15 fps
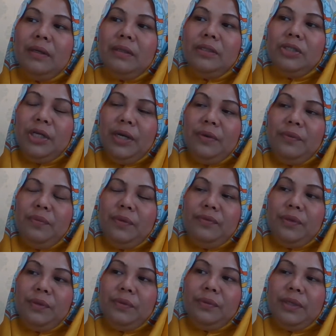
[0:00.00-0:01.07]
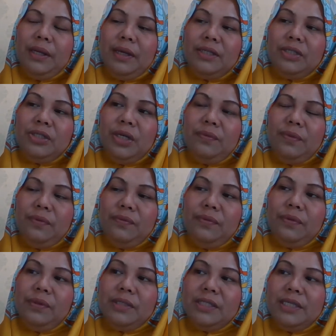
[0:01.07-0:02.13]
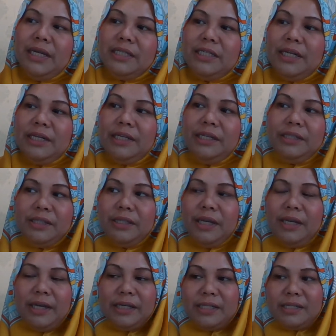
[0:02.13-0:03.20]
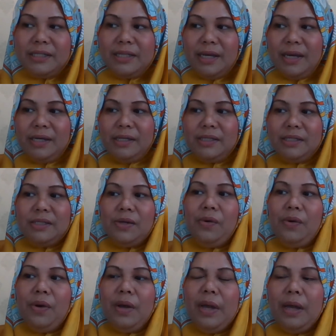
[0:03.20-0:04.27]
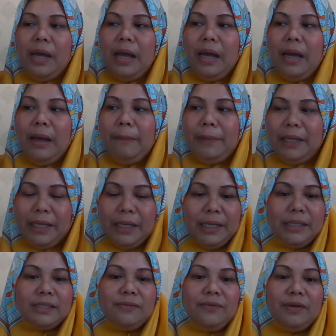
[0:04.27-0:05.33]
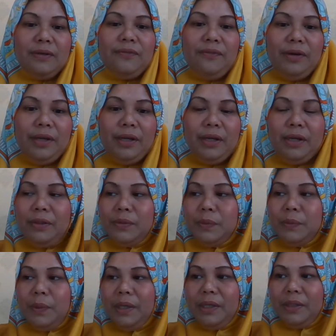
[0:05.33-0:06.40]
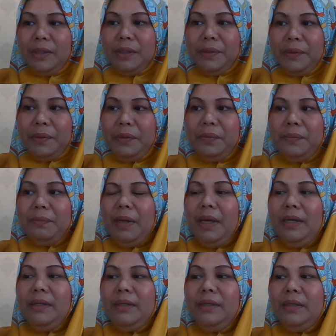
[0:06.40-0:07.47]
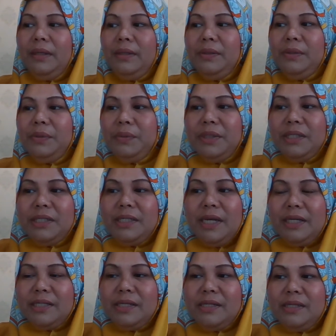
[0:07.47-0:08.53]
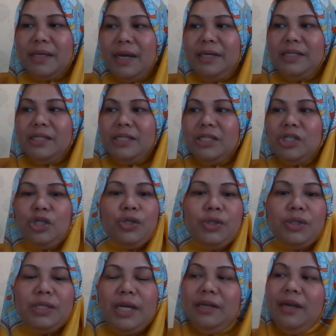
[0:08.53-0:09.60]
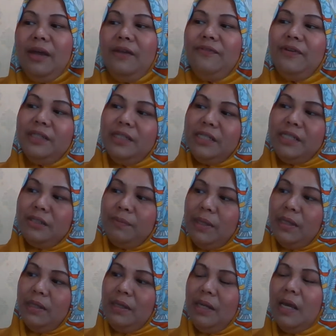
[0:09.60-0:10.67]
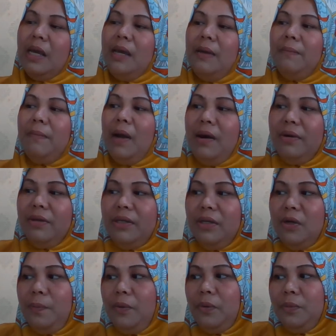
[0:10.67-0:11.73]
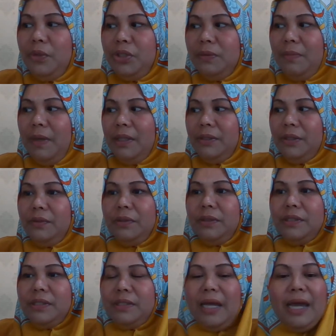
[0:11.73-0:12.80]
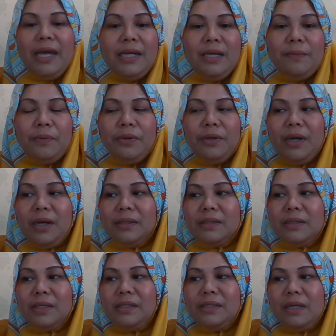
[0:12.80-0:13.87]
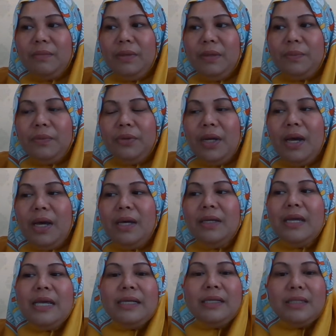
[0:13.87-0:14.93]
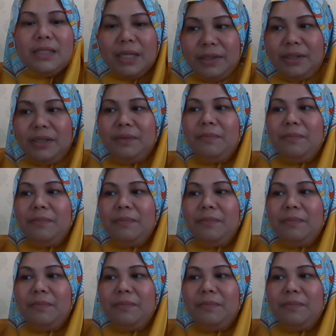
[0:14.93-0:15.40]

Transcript: share with you is actually an internet exercise. So please feel free to work in a group and do this exercise. Choose any advertisement, marketing or promotion materials, any products, Islamic product. Study the